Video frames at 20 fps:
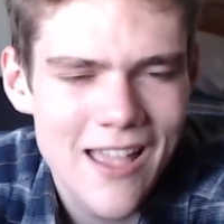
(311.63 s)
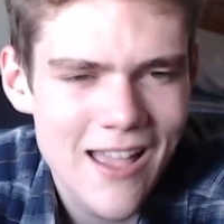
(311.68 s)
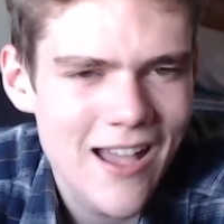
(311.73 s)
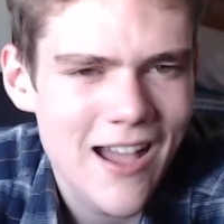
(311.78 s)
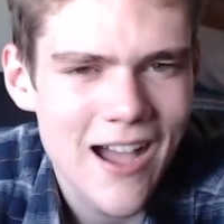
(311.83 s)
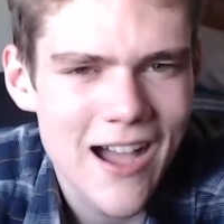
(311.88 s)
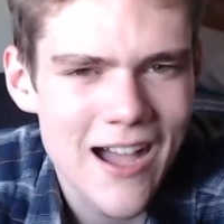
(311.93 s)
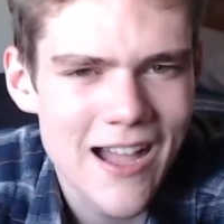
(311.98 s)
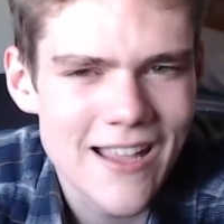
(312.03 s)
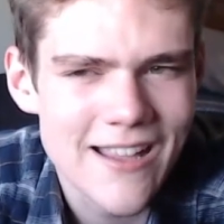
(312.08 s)

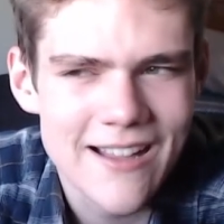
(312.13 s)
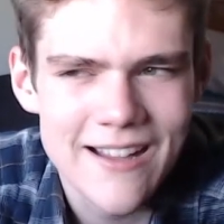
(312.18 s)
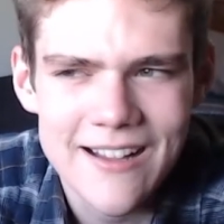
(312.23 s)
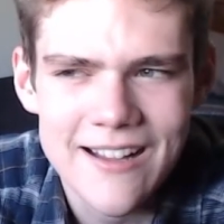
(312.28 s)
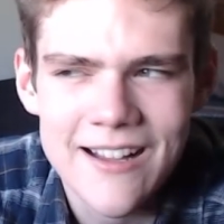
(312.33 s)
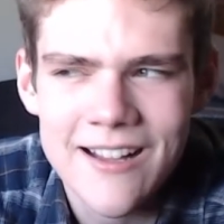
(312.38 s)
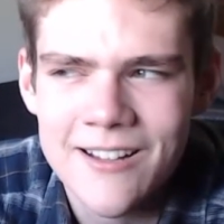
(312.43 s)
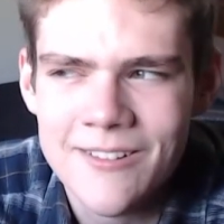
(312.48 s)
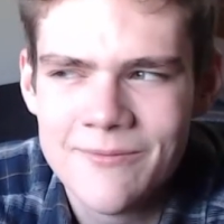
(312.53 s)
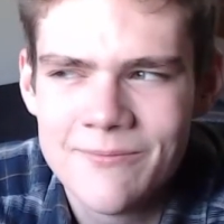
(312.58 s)
I.
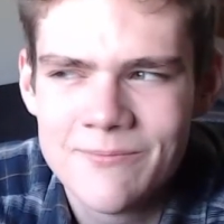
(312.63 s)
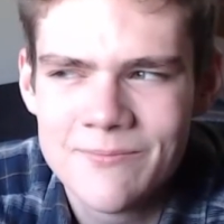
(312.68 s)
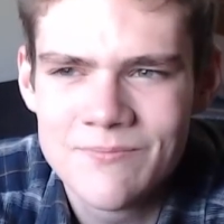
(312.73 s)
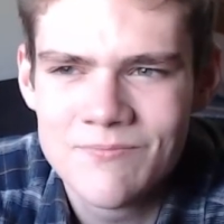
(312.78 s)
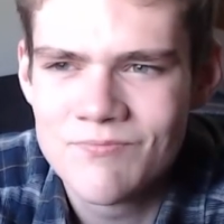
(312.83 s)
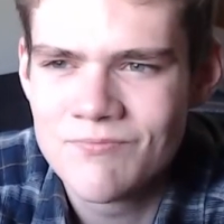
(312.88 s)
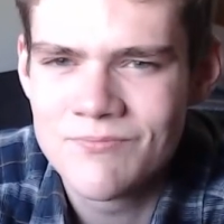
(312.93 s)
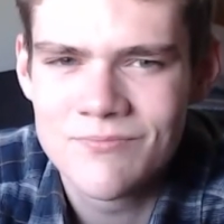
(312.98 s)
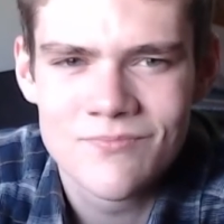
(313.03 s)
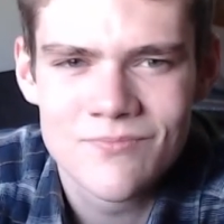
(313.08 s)
Uh,
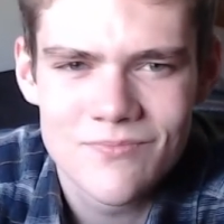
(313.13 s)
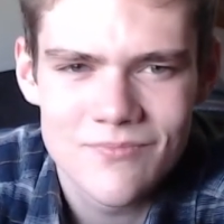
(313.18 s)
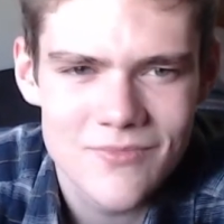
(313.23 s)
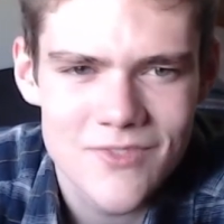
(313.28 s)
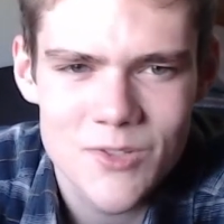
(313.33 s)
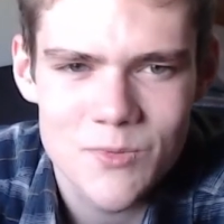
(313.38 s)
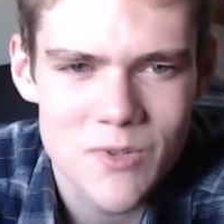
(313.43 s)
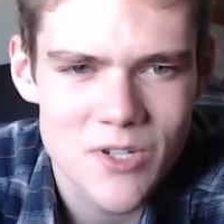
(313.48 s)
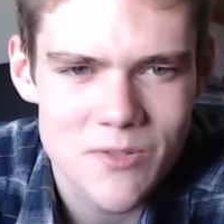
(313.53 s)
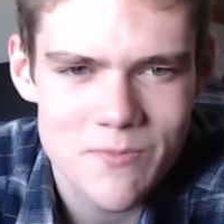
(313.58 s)

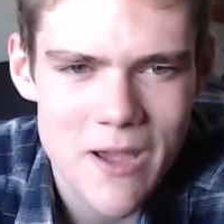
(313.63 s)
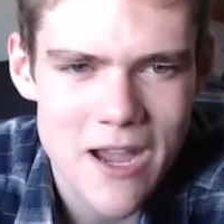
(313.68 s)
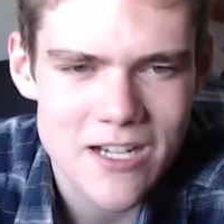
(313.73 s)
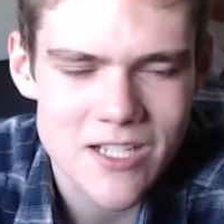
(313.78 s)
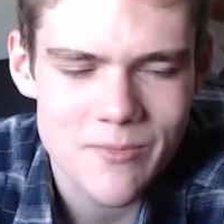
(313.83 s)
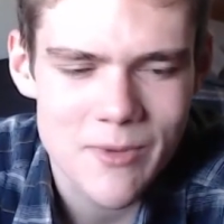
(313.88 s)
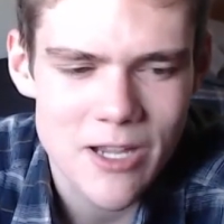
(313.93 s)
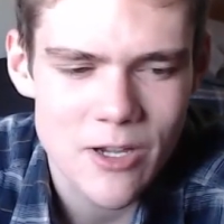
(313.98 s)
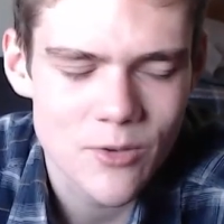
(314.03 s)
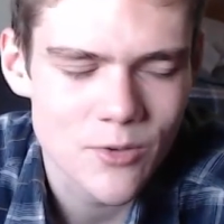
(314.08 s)
switched back to
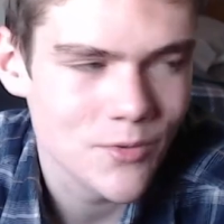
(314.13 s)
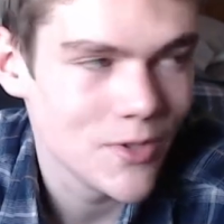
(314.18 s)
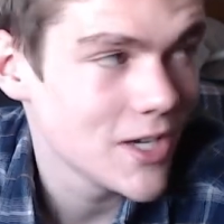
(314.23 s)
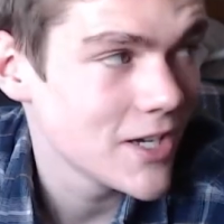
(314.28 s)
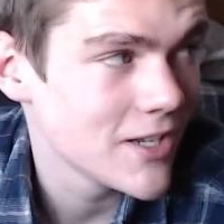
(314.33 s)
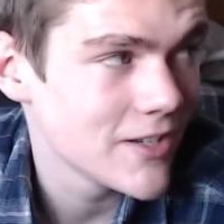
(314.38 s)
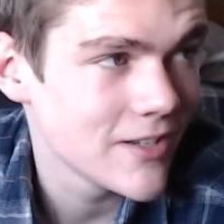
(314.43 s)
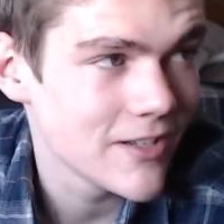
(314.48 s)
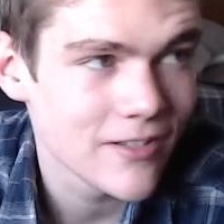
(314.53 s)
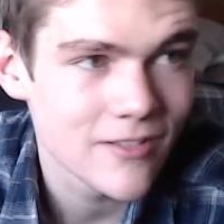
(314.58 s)
my old one
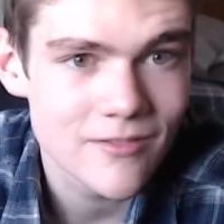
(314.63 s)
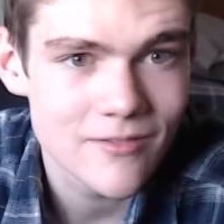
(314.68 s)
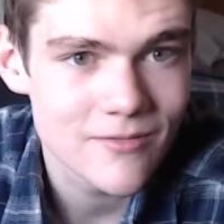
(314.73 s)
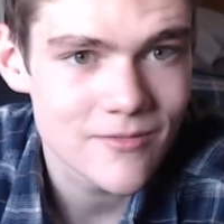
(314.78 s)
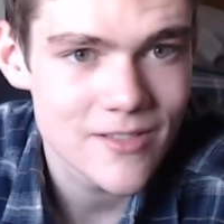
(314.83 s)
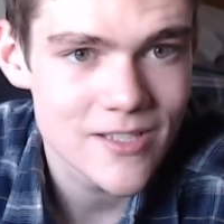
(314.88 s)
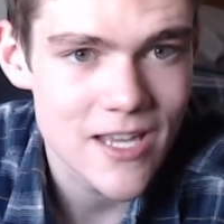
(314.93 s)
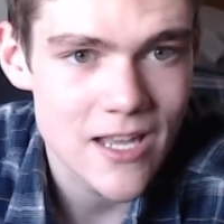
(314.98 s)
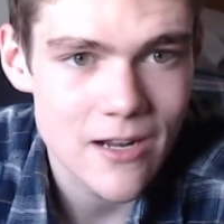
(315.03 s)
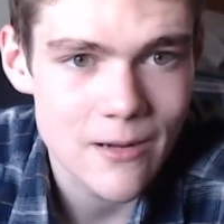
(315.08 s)
and I
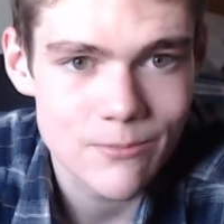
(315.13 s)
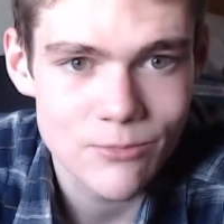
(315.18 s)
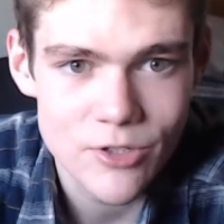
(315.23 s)
set up